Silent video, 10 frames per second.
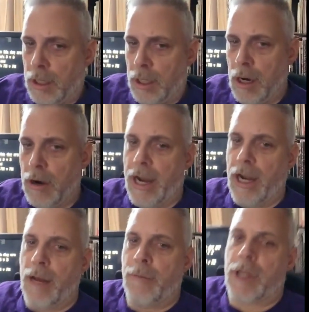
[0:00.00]
All right,
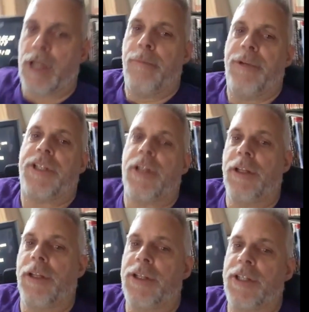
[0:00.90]
I'm not going to be
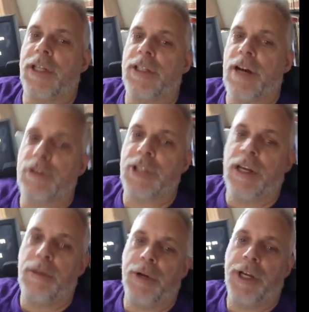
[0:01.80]
sending these things out to
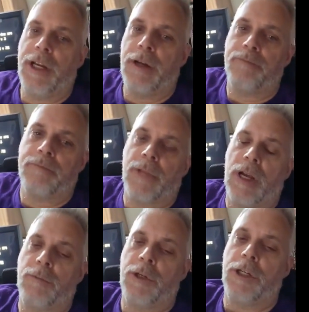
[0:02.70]
anybody.
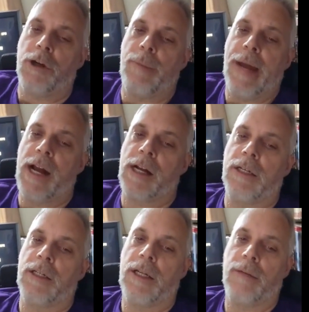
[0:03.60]
I'm going to go back.
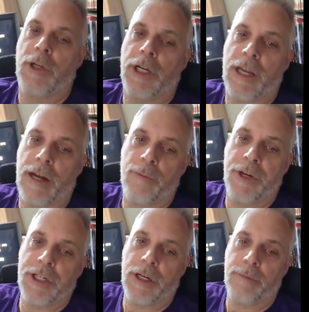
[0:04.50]
I'm going to get them
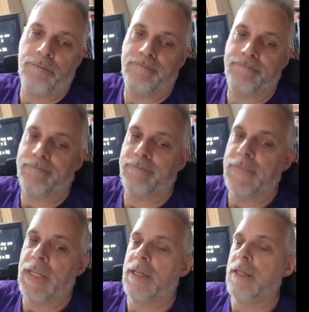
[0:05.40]
redone.
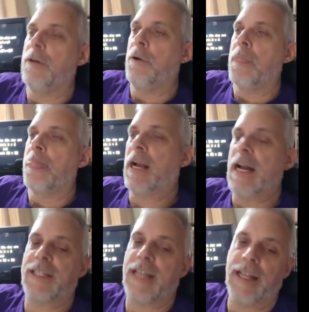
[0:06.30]
The
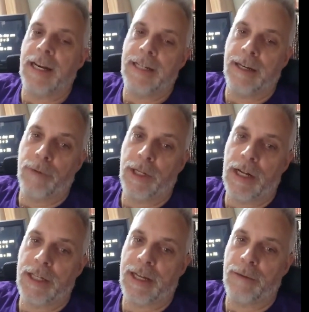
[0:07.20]
guy said that he didn't
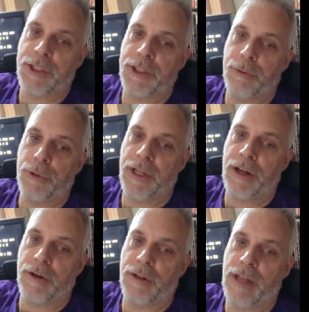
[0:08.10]
realize that it was dual
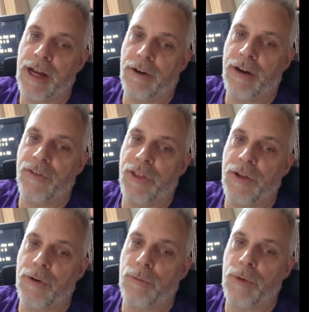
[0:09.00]
layer, even
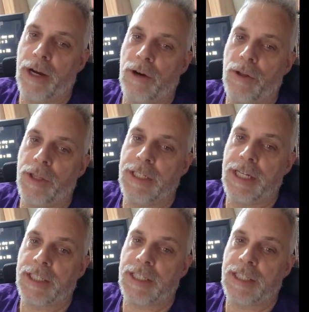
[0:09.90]
though right on the
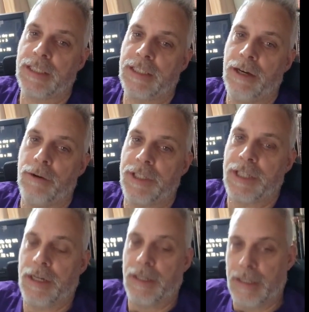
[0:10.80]
disc, he said,